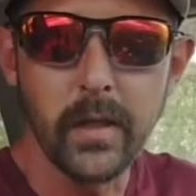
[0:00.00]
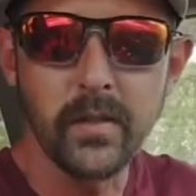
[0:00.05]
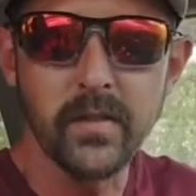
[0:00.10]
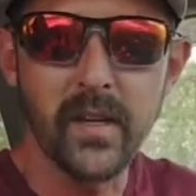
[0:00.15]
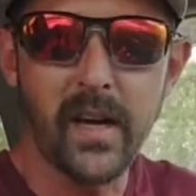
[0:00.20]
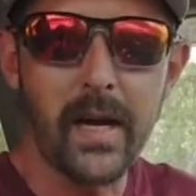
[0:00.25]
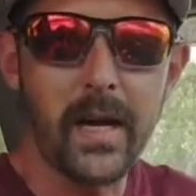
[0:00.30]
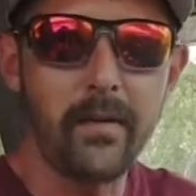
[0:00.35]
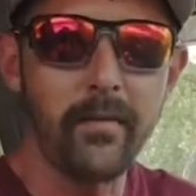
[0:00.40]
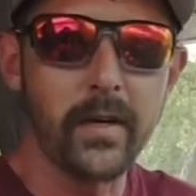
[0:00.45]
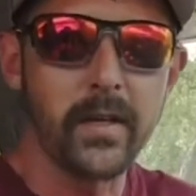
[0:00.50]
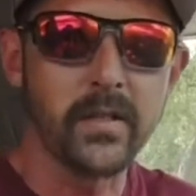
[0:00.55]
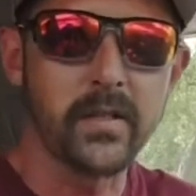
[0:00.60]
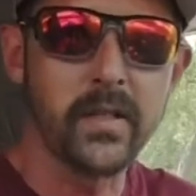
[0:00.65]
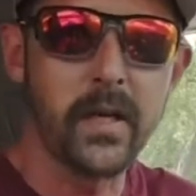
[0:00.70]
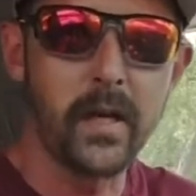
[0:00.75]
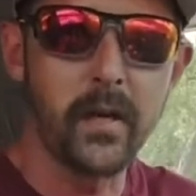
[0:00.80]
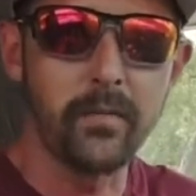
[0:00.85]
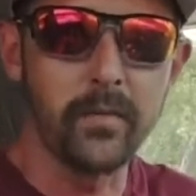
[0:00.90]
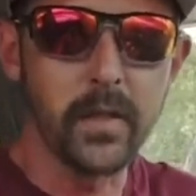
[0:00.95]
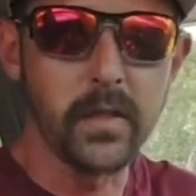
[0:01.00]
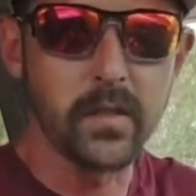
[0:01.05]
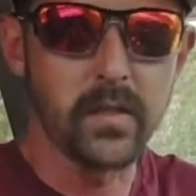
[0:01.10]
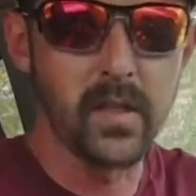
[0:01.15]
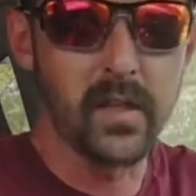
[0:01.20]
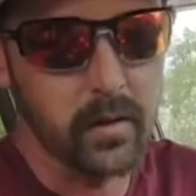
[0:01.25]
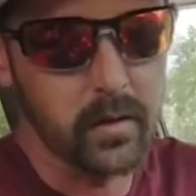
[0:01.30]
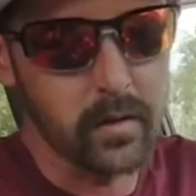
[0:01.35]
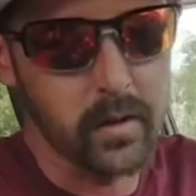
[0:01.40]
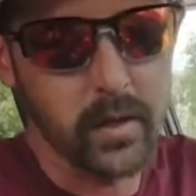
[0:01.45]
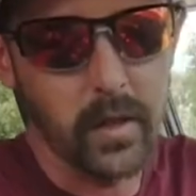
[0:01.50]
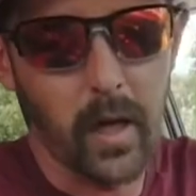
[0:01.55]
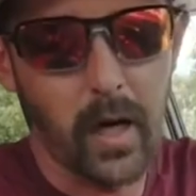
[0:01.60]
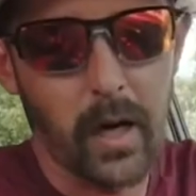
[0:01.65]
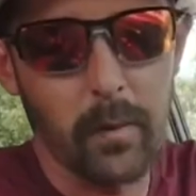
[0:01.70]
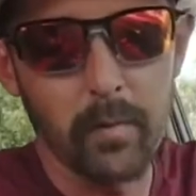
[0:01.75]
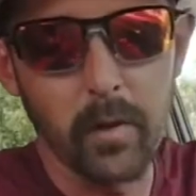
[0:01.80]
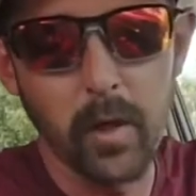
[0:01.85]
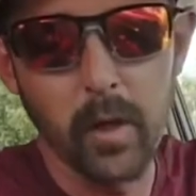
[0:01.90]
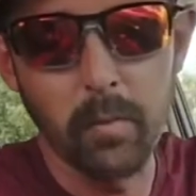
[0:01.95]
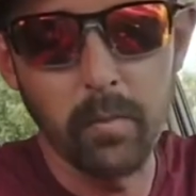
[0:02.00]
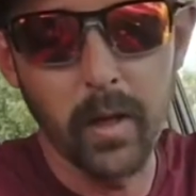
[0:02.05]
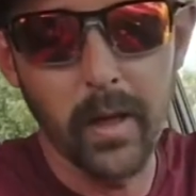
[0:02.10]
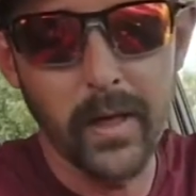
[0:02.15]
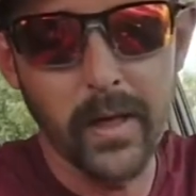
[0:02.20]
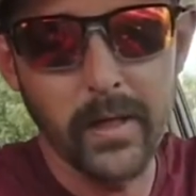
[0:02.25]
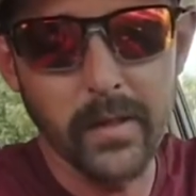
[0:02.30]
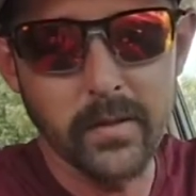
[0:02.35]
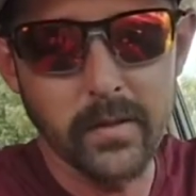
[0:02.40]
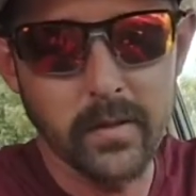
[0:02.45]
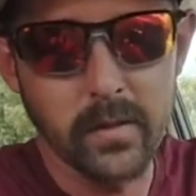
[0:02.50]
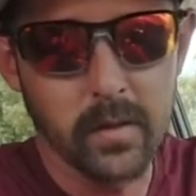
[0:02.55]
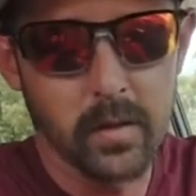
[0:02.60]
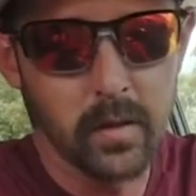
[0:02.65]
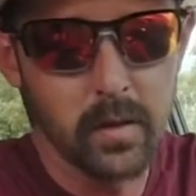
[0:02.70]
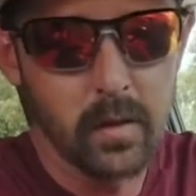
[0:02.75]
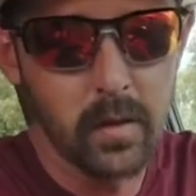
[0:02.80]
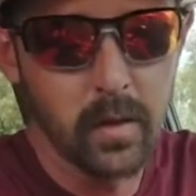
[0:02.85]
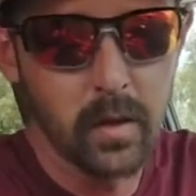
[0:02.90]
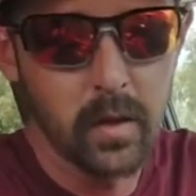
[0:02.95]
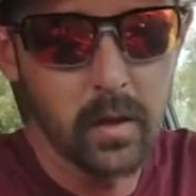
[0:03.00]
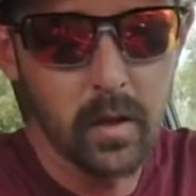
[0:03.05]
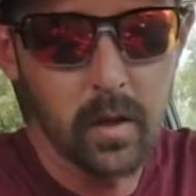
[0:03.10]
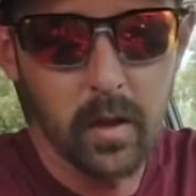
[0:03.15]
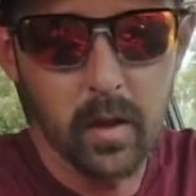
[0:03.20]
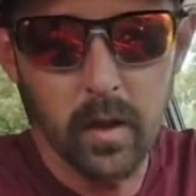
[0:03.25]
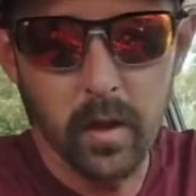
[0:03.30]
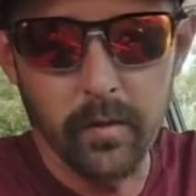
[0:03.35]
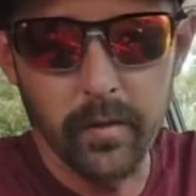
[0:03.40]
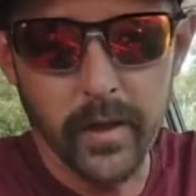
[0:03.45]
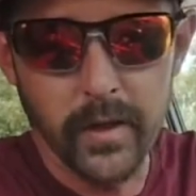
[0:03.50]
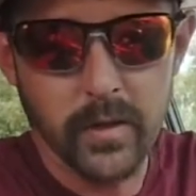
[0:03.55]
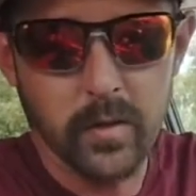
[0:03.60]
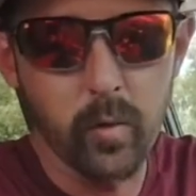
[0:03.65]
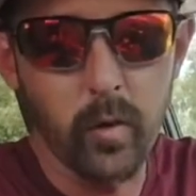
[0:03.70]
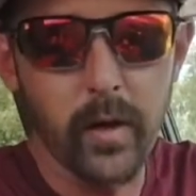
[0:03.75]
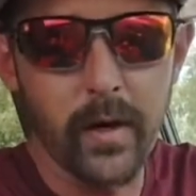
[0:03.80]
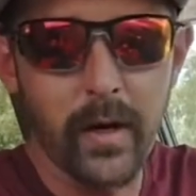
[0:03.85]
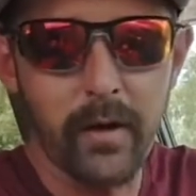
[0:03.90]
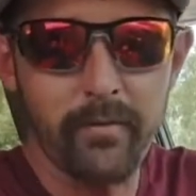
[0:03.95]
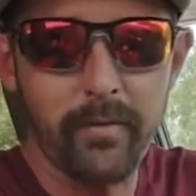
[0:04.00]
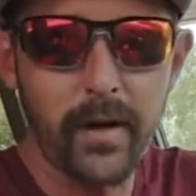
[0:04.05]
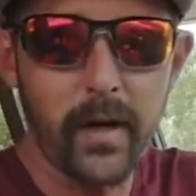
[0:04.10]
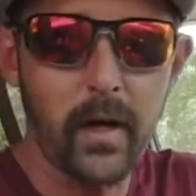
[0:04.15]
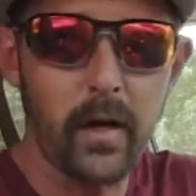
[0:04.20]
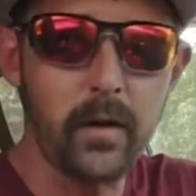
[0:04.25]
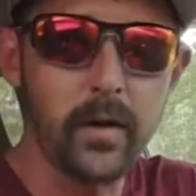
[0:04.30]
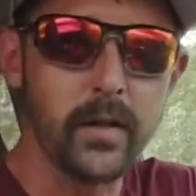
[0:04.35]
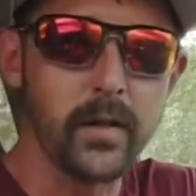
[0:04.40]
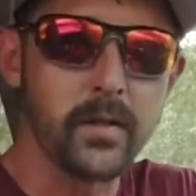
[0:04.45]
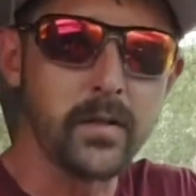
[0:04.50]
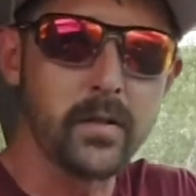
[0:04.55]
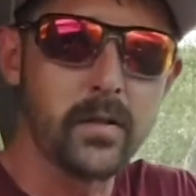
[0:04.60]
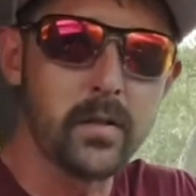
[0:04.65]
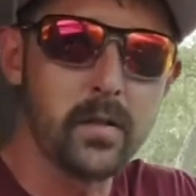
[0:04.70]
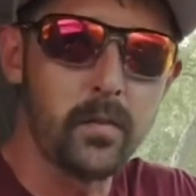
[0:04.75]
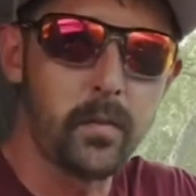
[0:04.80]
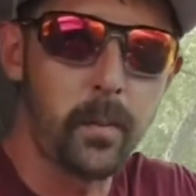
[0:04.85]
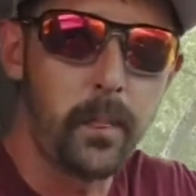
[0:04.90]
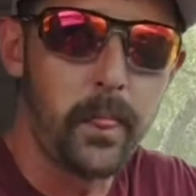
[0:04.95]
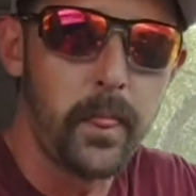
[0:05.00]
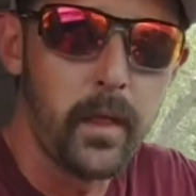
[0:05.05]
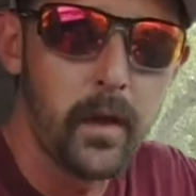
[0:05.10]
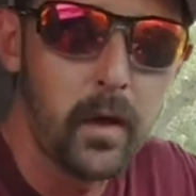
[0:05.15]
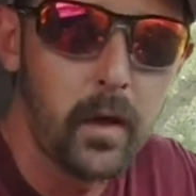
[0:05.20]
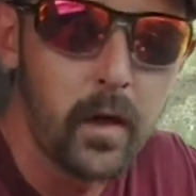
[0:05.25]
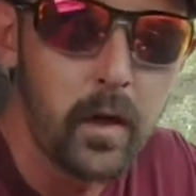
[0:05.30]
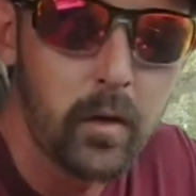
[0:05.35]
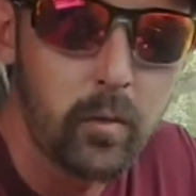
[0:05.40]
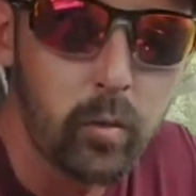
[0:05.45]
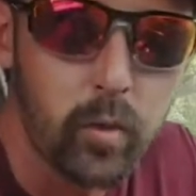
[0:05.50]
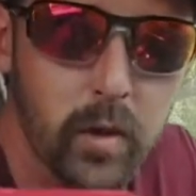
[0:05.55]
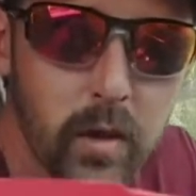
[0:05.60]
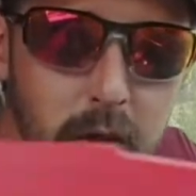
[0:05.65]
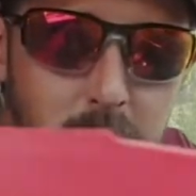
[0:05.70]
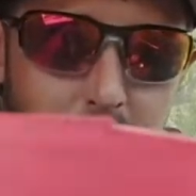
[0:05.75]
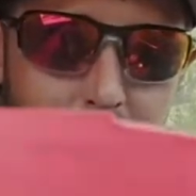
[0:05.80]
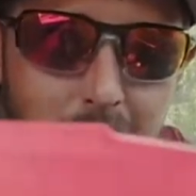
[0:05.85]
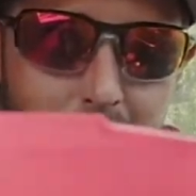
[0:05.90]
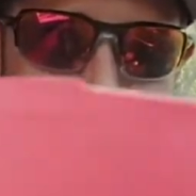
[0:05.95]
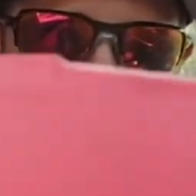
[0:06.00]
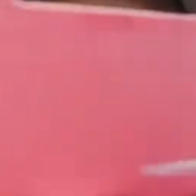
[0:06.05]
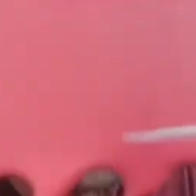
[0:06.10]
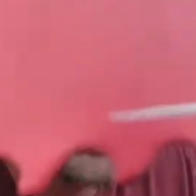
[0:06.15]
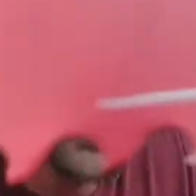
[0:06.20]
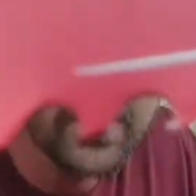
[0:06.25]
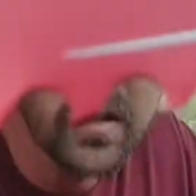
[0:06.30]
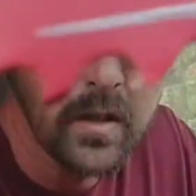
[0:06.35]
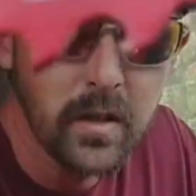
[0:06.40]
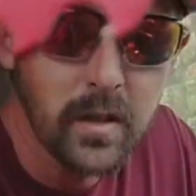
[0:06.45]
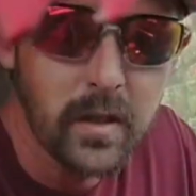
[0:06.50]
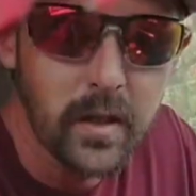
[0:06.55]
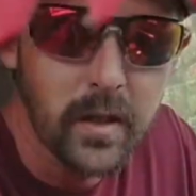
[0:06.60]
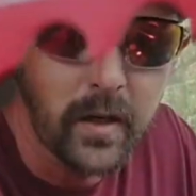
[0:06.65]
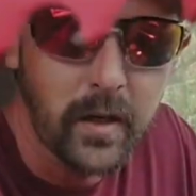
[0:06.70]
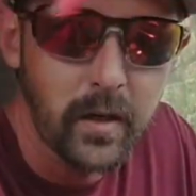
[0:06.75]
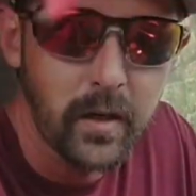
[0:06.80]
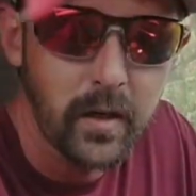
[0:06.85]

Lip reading: I have a set of these Diablo blades. This one I found, it's really nasty looking